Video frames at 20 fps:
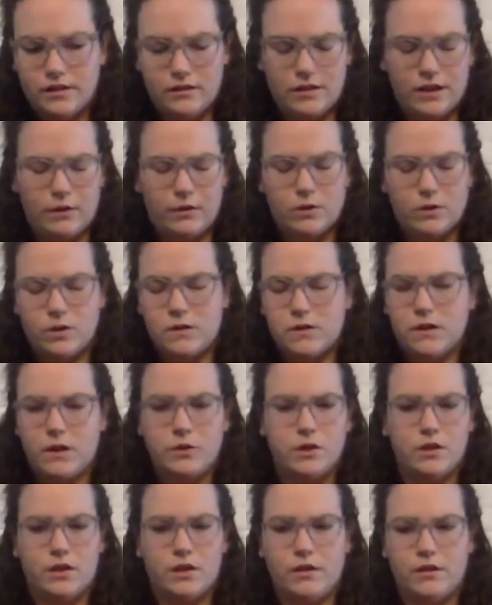they were just
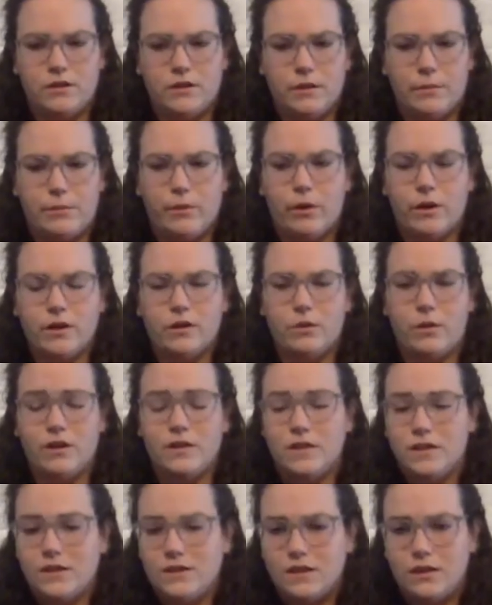such a good support to
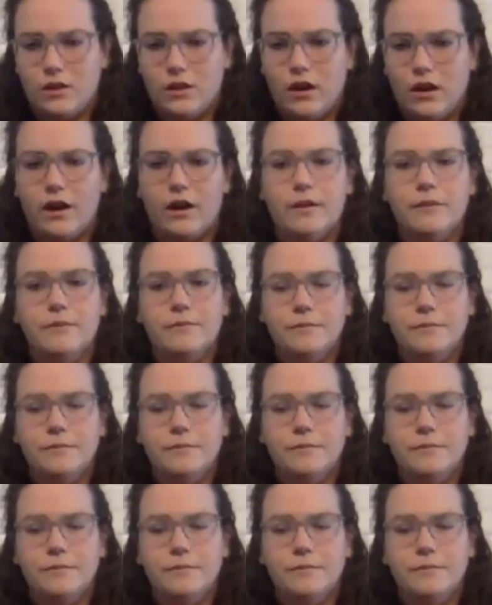us and still are.